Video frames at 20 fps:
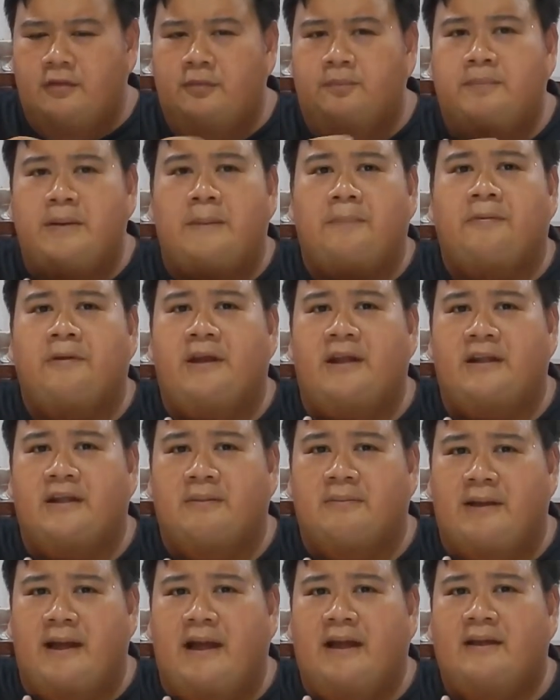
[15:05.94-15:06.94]
too peppery at
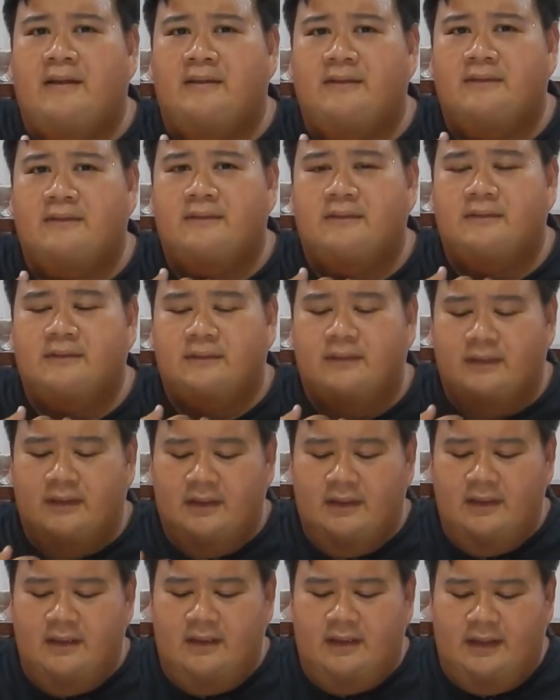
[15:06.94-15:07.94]
the back,
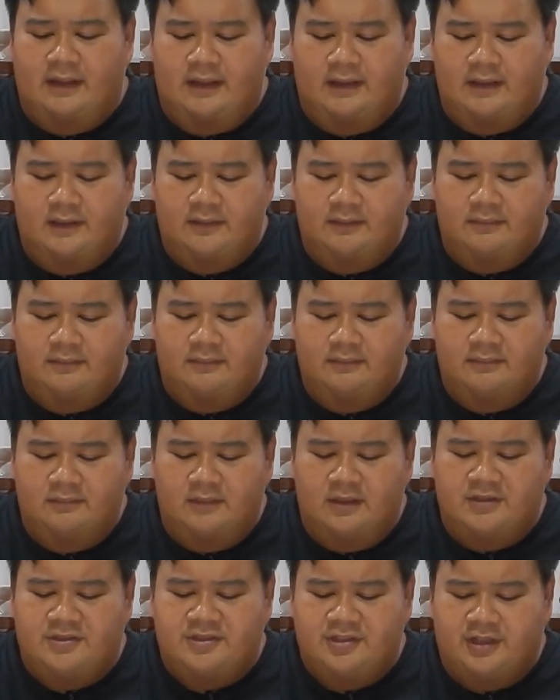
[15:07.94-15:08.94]
and
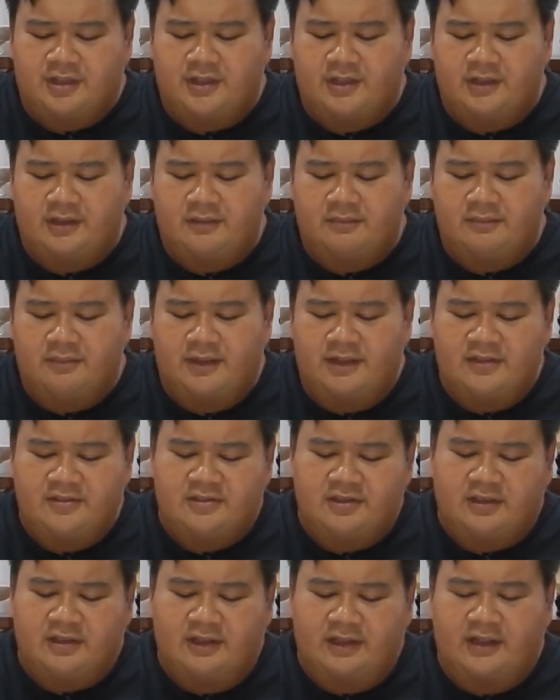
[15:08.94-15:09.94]
the chicken
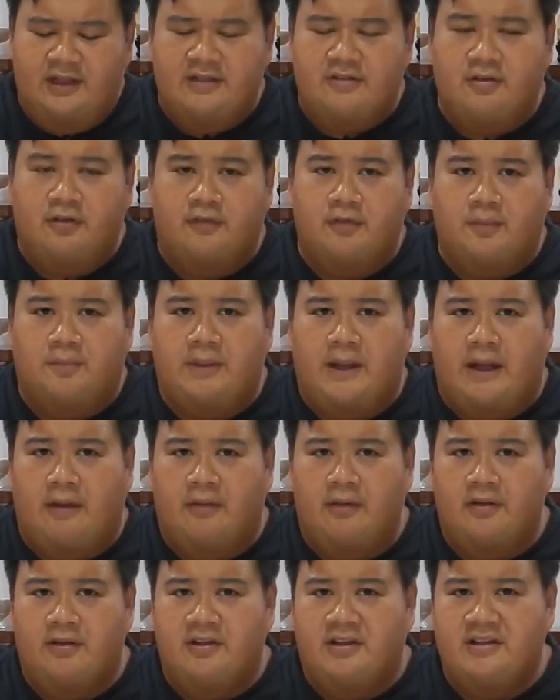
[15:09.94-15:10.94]
basically gets overpowered.